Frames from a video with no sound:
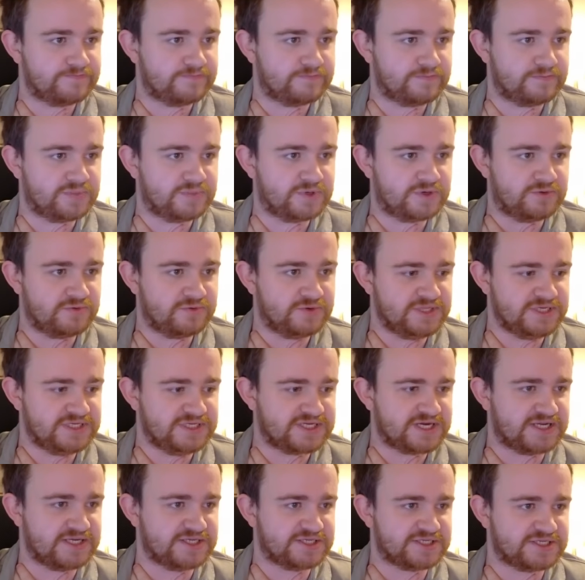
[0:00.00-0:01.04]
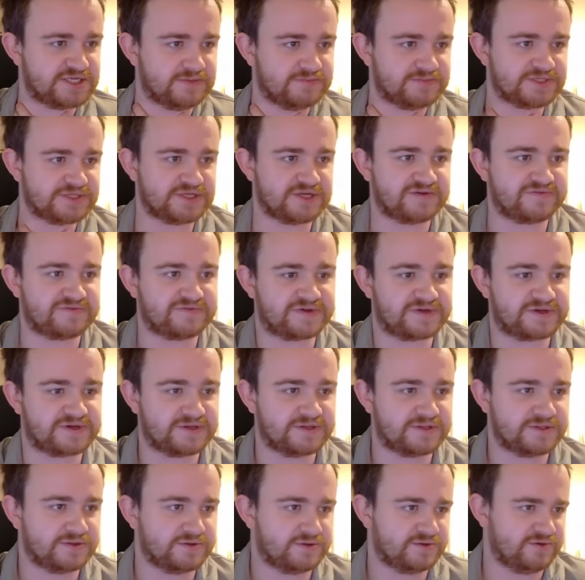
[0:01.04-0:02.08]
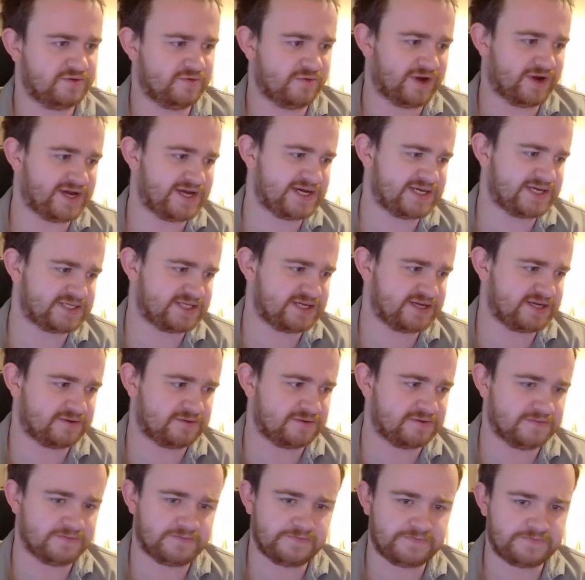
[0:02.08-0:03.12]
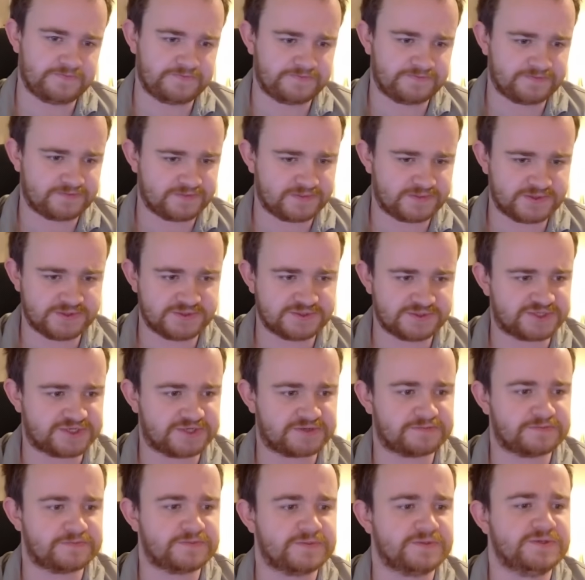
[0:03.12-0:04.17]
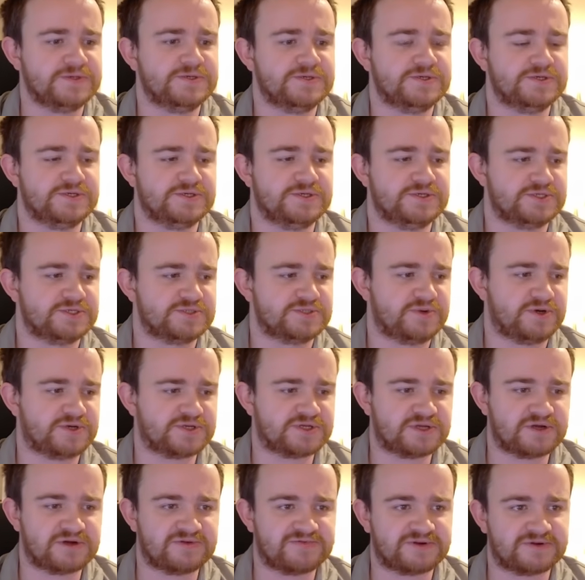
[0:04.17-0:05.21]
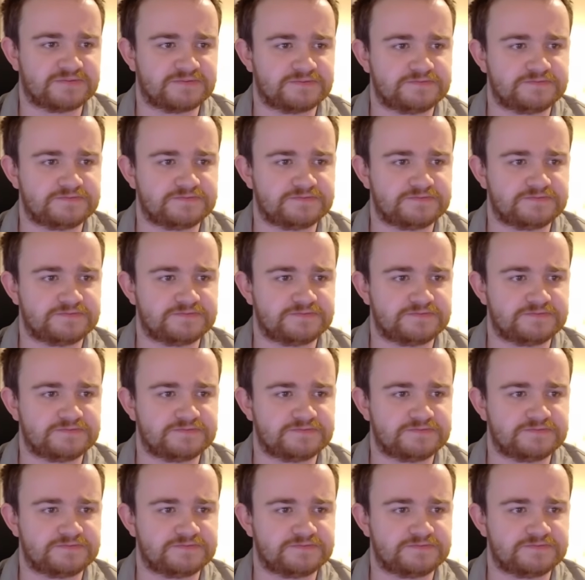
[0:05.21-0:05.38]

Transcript: But we're at least getting some stuff here. Oh, ASL. Interesting. It's passed over.